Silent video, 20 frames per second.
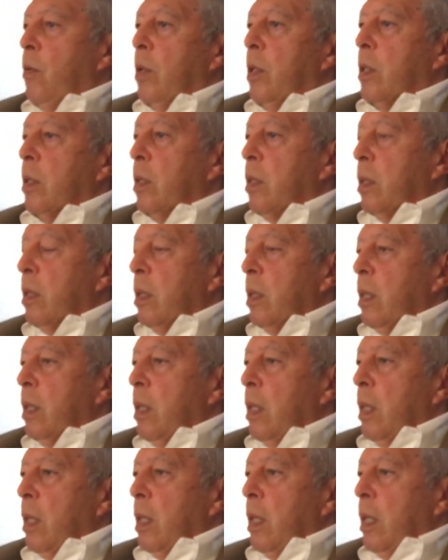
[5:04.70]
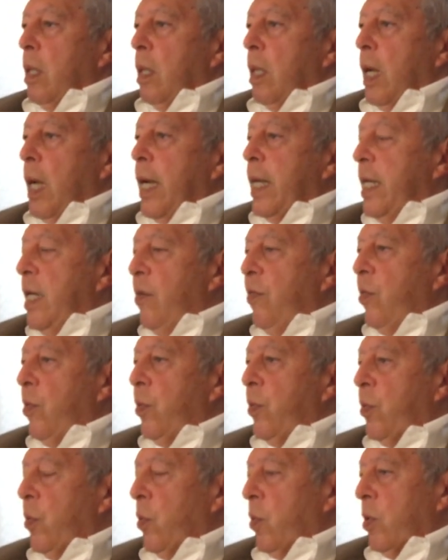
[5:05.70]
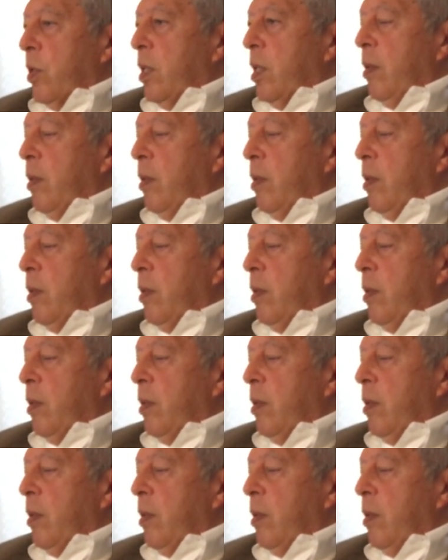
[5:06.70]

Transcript: was, I never thought